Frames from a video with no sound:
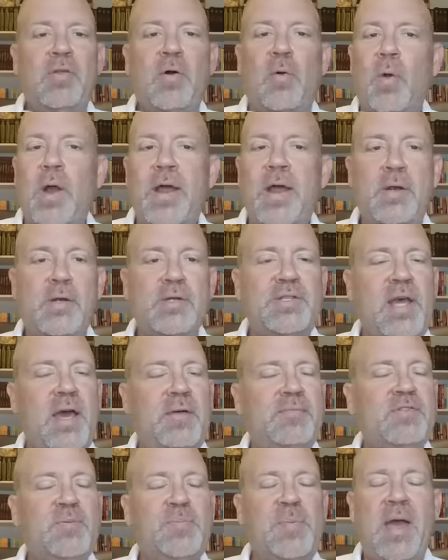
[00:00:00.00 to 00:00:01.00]
know the Raiders
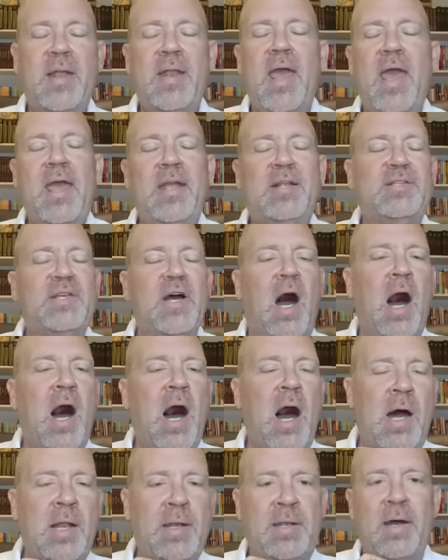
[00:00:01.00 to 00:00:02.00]
have spent a
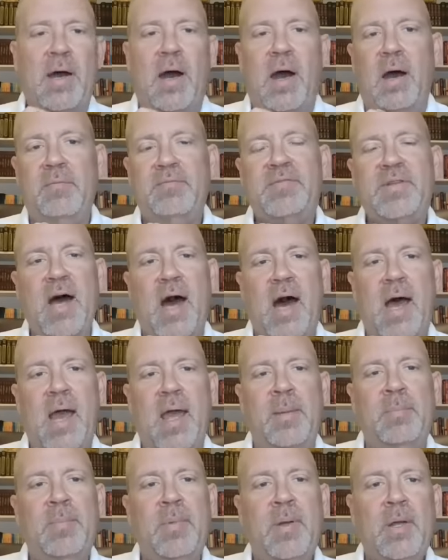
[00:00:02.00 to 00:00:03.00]
ton of
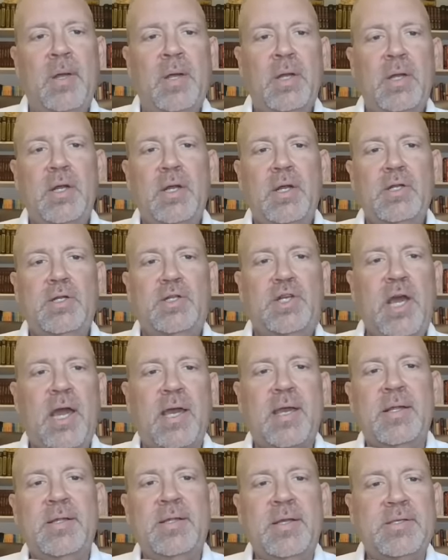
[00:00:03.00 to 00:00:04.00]
time
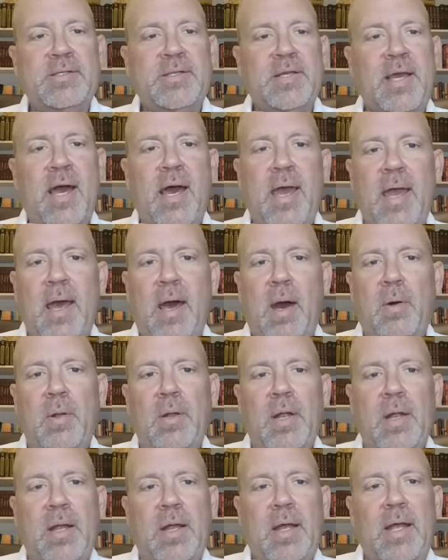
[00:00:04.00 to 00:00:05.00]
checking this guy out.
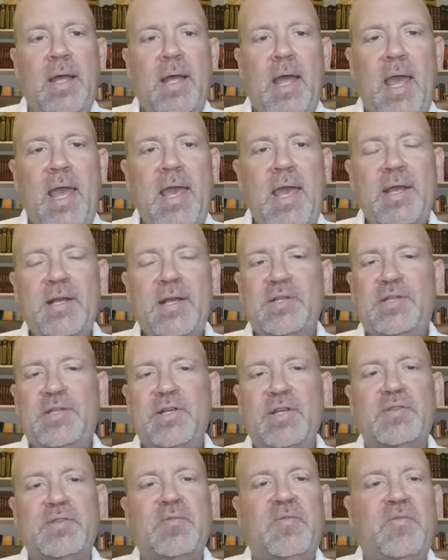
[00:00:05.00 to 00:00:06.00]
He is
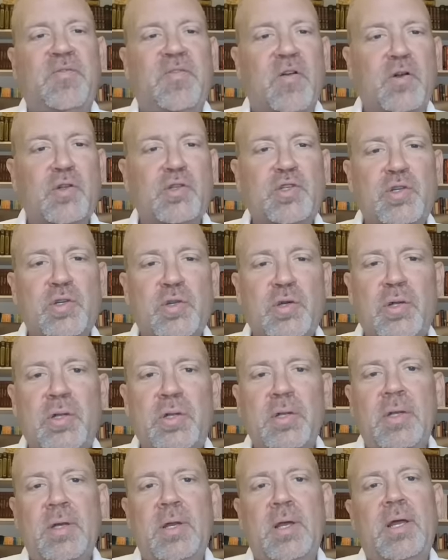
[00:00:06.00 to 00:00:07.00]
just
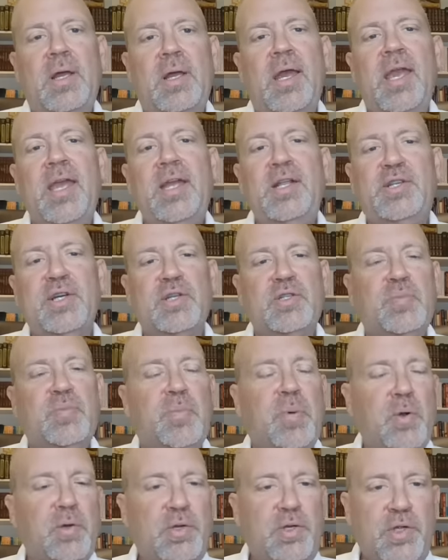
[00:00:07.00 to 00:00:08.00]
versatile. He
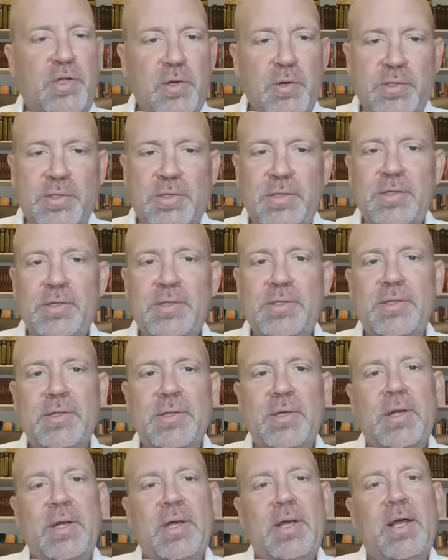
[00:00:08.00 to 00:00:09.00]
just
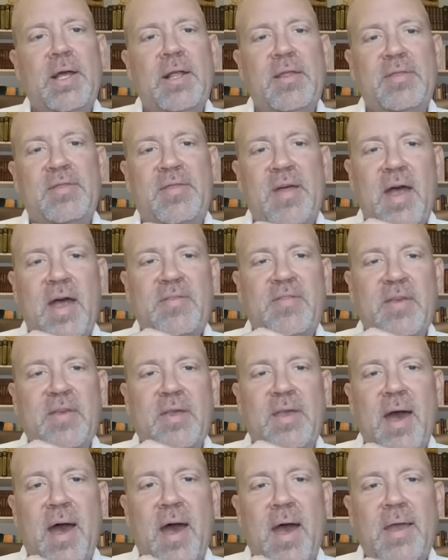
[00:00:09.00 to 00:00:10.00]
produces. That's
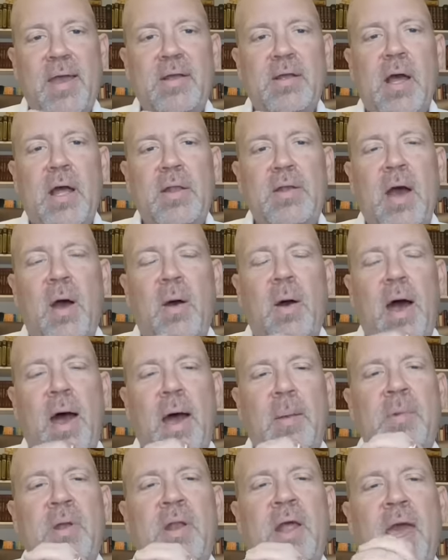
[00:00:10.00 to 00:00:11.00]
a guy. Now,
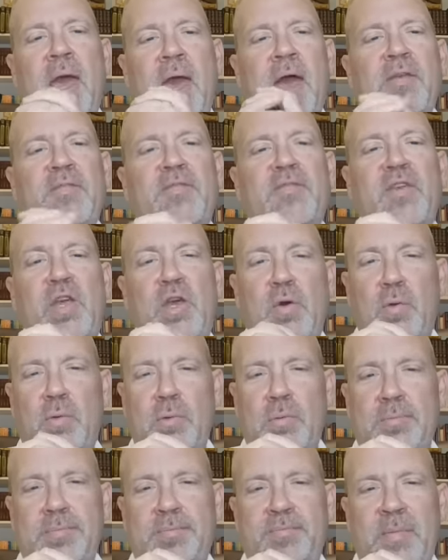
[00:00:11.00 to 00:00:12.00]
I'm going to ask
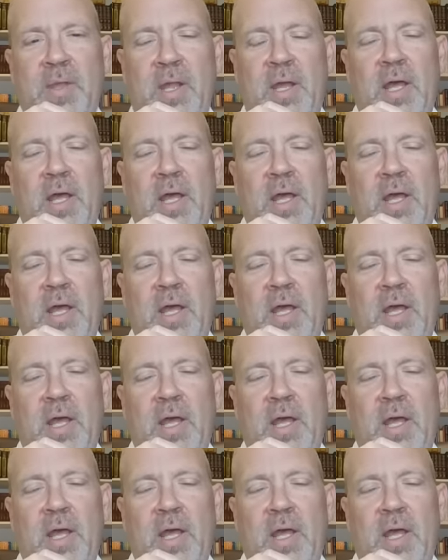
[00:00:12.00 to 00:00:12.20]
you,